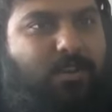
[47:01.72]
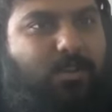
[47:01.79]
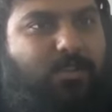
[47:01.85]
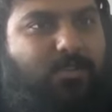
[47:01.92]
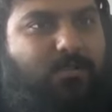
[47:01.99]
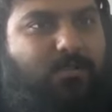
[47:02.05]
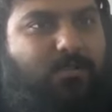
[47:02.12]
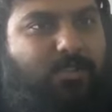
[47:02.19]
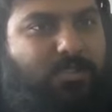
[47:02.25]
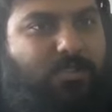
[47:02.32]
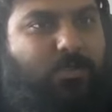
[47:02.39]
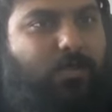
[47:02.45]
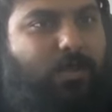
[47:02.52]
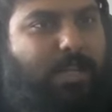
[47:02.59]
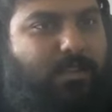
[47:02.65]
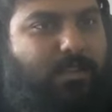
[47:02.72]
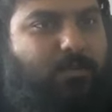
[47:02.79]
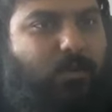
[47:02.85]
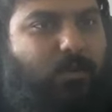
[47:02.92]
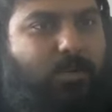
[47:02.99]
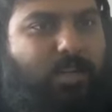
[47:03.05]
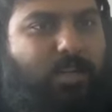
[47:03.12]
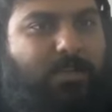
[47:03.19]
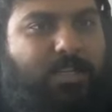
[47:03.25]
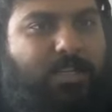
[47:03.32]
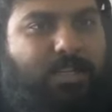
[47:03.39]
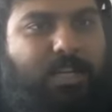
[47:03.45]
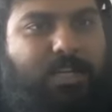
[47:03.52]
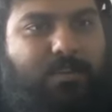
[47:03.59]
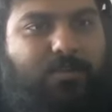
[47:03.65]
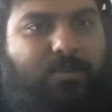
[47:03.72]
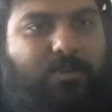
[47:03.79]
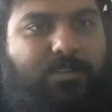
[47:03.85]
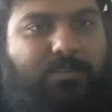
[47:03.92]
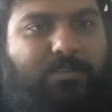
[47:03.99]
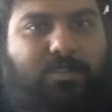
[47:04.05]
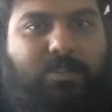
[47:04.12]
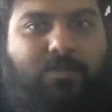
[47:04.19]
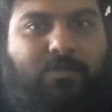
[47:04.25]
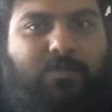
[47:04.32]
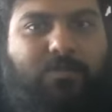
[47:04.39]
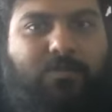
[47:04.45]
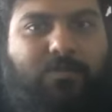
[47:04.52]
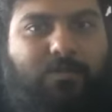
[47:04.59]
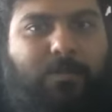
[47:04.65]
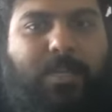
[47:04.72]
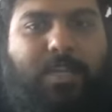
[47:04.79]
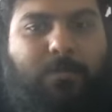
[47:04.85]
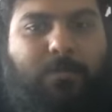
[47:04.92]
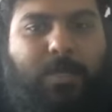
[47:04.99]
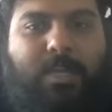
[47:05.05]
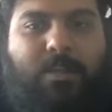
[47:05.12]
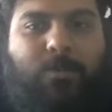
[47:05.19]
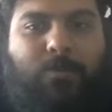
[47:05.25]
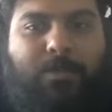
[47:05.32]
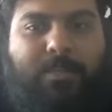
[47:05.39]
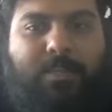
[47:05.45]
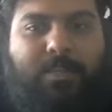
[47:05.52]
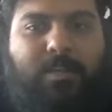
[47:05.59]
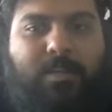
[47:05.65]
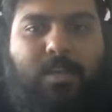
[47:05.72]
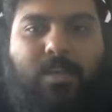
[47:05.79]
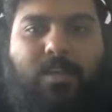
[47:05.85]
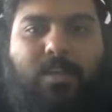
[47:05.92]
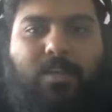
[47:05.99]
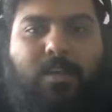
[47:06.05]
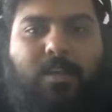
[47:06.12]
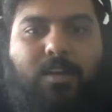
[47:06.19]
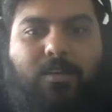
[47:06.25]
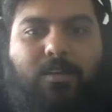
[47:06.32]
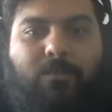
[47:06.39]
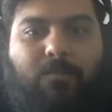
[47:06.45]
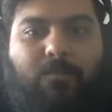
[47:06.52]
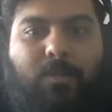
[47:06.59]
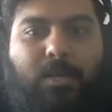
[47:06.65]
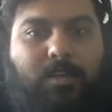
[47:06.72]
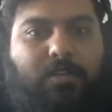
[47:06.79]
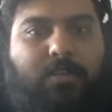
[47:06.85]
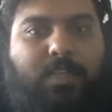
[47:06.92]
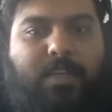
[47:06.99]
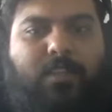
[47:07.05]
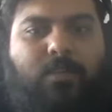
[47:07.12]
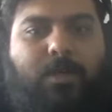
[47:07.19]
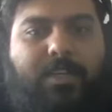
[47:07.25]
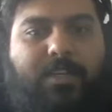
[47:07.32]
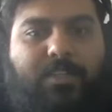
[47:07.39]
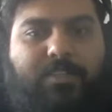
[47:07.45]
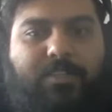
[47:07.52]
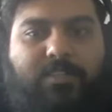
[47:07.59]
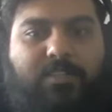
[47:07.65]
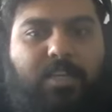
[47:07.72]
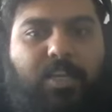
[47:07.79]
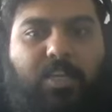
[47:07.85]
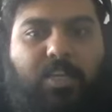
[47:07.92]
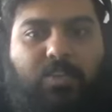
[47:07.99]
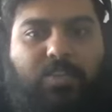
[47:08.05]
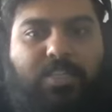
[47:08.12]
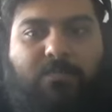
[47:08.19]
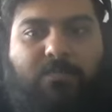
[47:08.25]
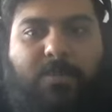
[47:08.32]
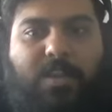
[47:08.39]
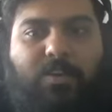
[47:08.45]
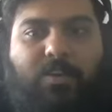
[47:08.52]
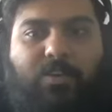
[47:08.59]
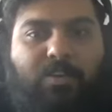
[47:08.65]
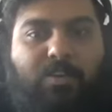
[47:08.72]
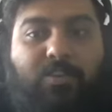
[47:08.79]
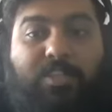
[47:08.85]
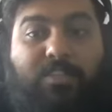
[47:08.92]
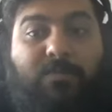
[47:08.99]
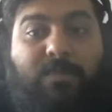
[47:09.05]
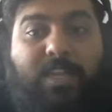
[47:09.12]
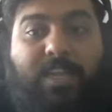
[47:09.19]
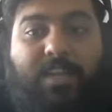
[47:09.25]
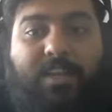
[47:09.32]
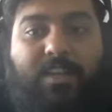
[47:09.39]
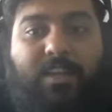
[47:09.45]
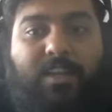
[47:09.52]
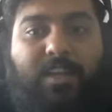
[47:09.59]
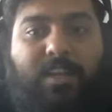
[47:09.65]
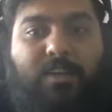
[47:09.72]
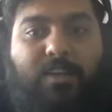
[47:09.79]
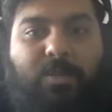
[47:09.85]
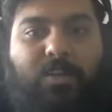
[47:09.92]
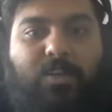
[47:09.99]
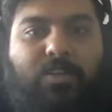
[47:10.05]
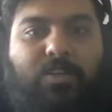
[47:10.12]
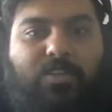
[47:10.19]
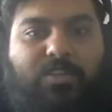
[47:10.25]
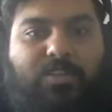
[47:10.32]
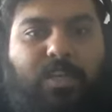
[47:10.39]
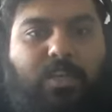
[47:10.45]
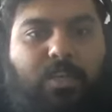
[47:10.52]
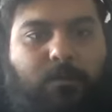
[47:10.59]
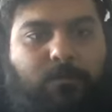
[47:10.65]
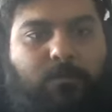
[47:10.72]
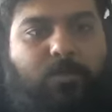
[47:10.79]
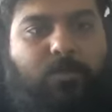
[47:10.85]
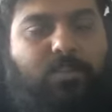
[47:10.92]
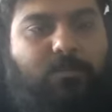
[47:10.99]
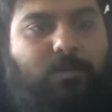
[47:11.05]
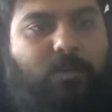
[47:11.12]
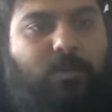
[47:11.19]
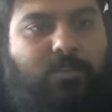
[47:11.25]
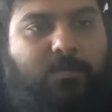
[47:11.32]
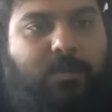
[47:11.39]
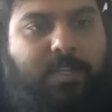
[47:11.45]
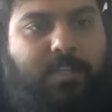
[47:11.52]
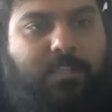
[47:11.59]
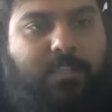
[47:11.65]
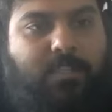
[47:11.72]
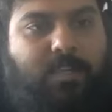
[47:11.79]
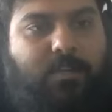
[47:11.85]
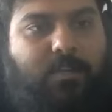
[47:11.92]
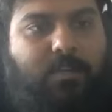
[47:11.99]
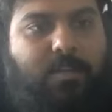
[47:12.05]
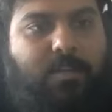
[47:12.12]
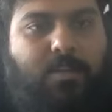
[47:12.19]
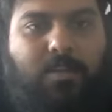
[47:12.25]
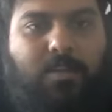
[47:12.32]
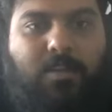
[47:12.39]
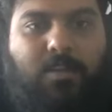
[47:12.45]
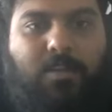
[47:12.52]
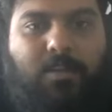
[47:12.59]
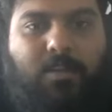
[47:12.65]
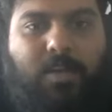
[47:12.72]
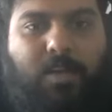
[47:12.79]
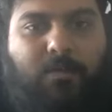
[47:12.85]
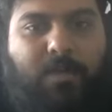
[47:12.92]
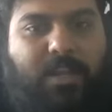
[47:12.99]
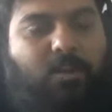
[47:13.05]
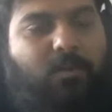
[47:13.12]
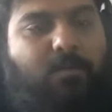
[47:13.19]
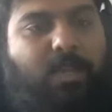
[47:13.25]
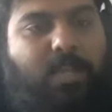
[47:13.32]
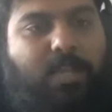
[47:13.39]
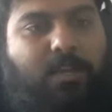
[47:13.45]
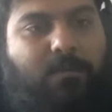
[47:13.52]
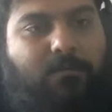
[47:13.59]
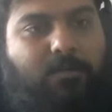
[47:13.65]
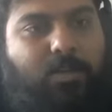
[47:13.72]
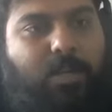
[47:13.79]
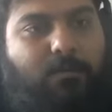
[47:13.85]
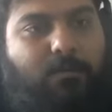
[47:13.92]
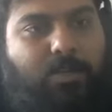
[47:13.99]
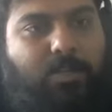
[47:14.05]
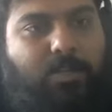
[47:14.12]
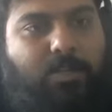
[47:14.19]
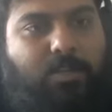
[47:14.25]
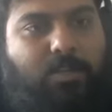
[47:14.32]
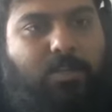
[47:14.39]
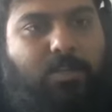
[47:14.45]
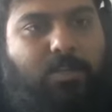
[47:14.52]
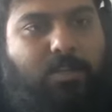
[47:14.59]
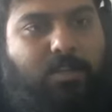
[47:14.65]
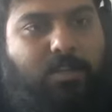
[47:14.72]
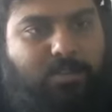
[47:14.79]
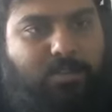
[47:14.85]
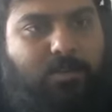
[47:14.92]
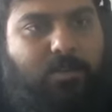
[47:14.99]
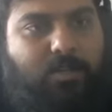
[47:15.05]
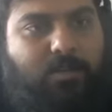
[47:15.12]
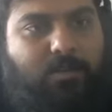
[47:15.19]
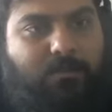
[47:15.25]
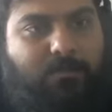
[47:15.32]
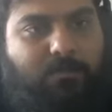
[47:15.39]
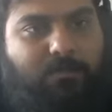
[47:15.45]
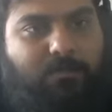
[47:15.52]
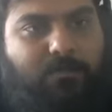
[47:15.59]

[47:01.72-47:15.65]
on the school and the program that you're kind of doing. So it's very vague over there. But the other one is you just may get declined because your future prospects may not be enough to cover your student loan.